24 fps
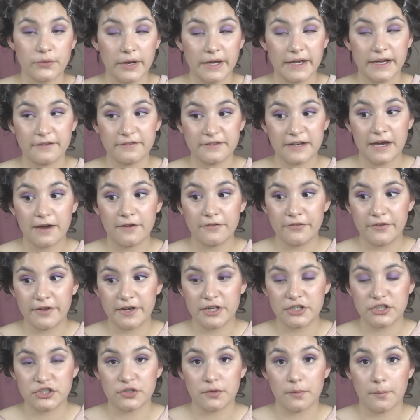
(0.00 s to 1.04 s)
So I have now
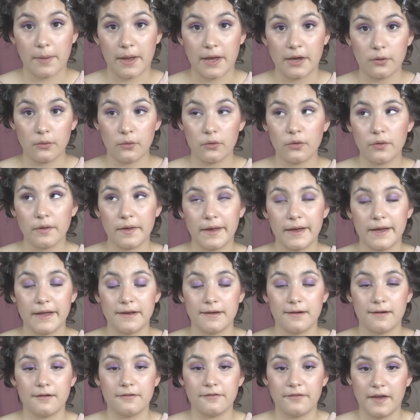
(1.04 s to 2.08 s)
finished my whole
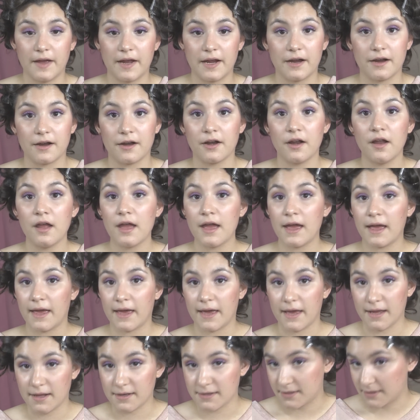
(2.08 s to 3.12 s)
head of hair,
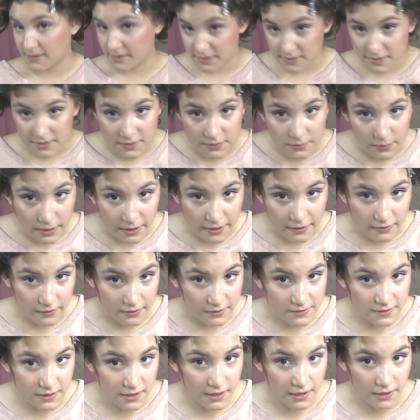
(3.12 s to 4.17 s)
and this is what it
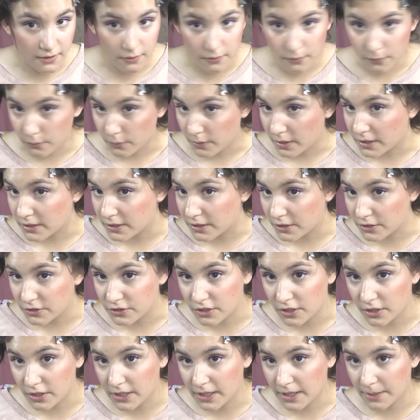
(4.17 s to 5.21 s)
looks like when you're
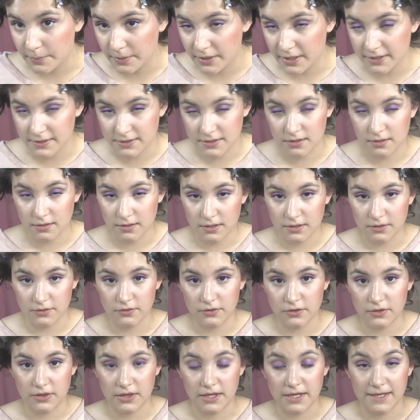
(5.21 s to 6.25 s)
done. I mean, it's not going to
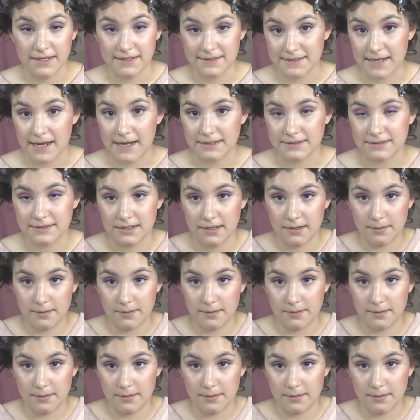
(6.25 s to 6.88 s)
look the exact